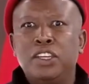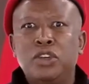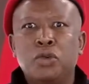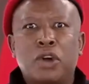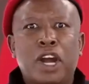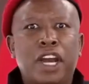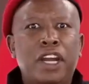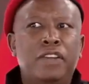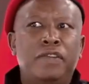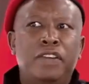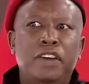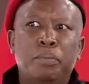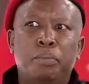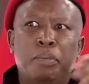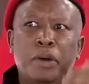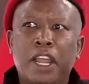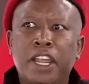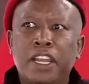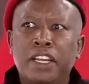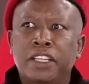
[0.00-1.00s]
you can't even
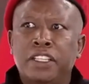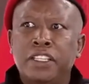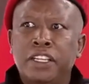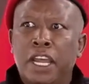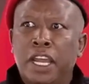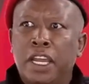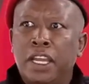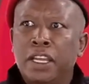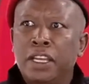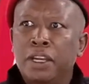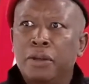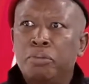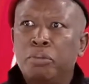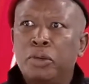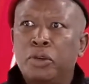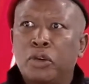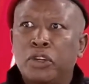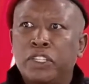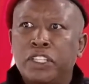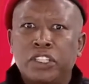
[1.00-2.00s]
play it here
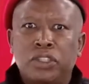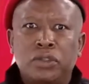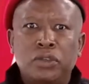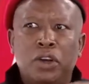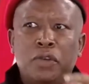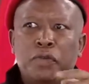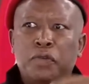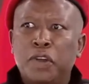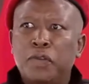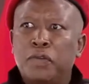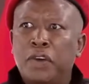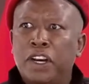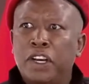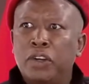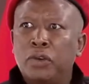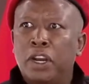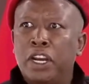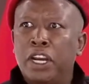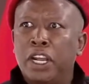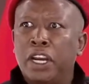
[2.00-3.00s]
because it's not
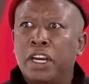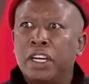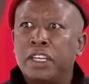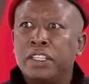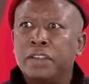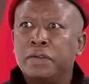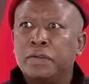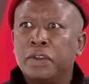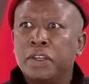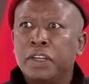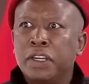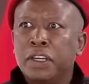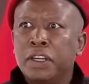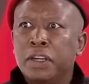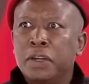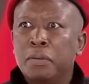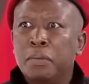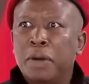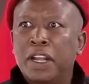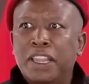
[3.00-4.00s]
favoring your narrative.
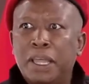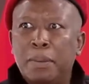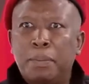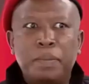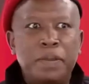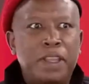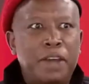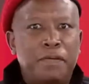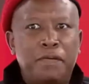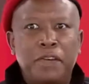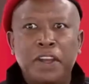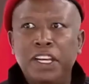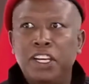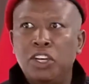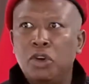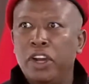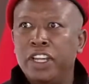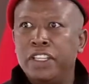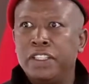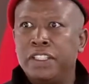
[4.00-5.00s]
But the
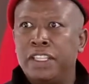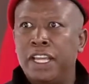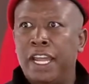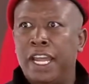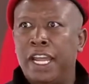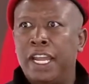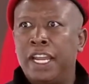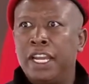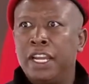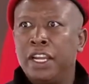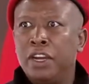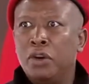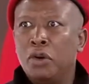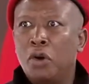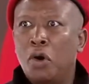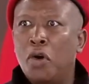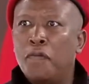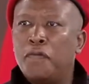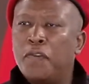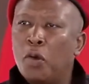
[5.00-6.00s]
video is there
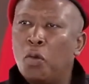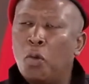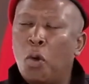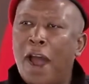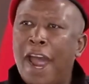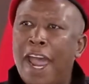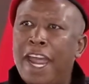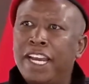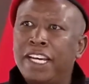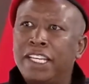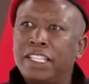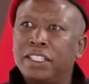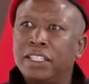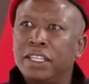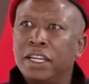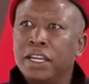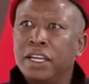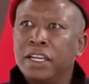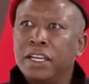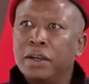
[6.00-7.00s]
of a white,
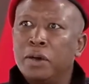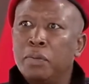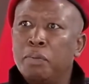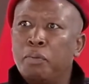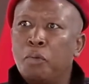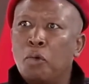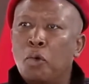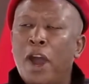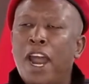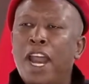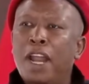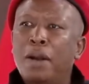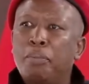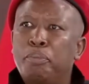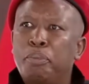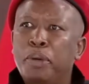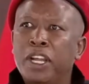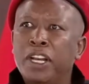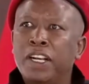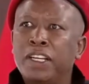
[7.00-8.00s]

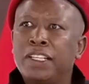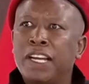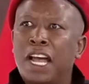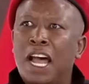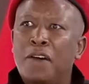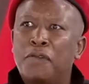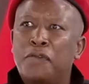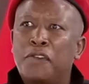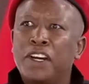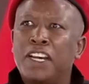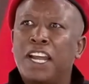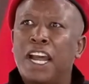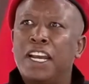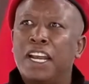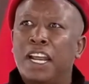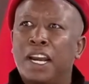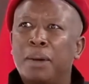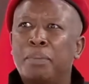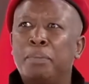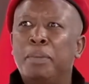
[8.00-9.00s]
well-built
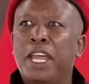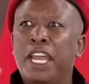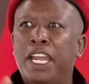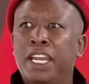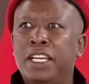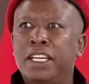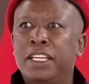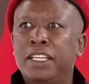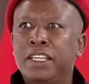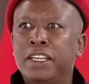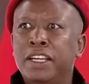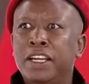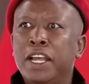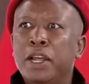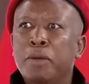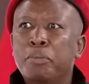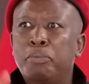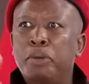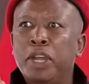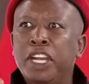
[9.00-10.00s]
Afrikaner male
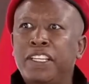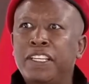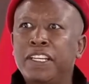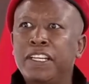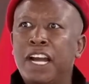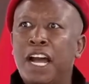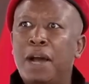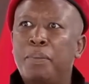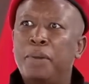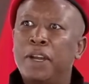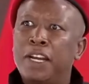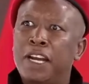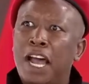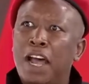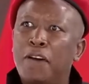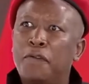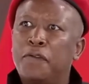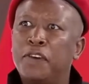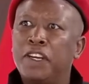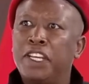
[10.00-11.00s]
beating up an
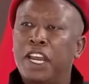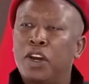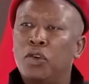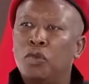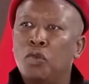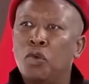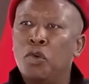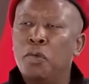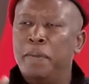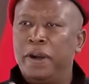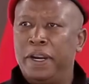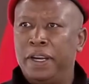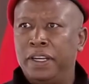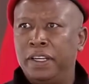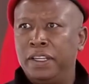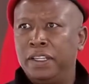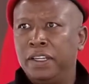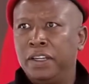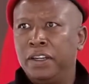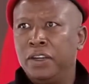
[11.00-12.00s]
African woman
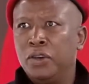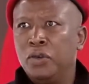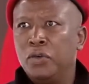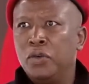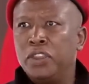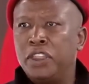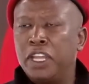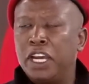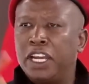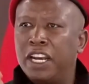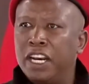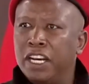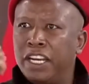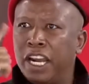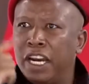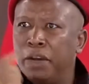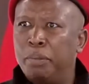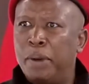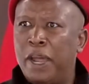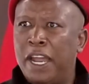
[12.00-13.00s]
with a
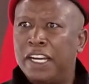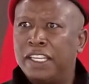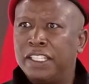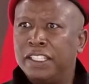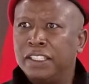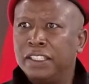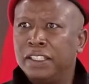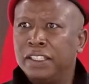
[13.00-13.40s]
cricket bat.